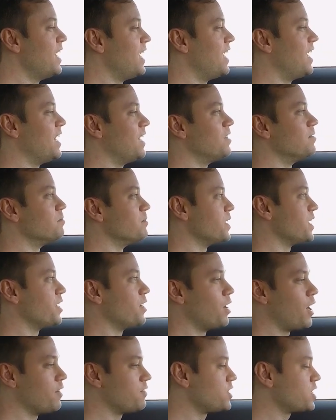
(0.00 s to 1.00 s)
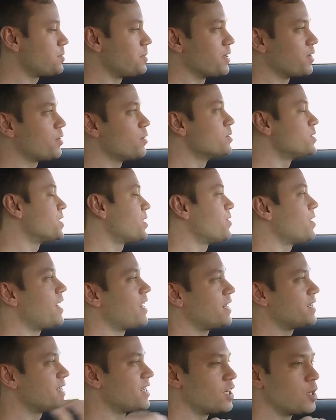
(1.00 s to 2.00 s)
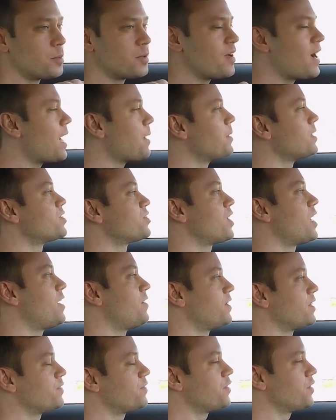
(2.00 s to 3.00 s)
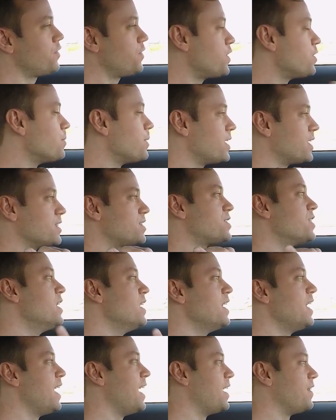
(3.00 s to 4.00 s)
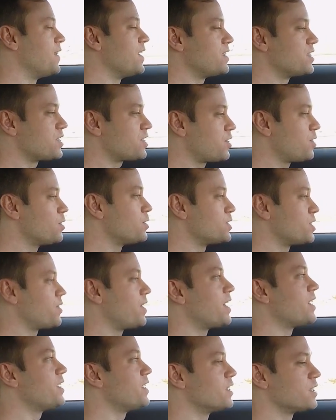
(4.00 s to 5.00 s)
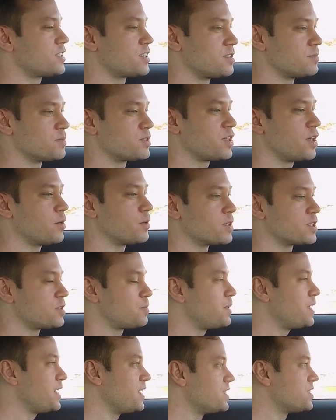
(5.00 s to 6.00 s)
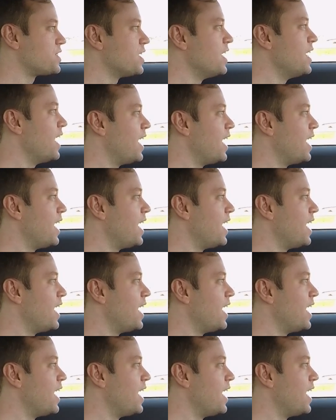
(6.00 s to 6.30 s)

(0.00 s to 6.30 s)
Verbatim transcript: Um, you know, I've just just been cruising around. I did a little bit of highway driving for a few minutes and then just cruising around here at some slower speeds.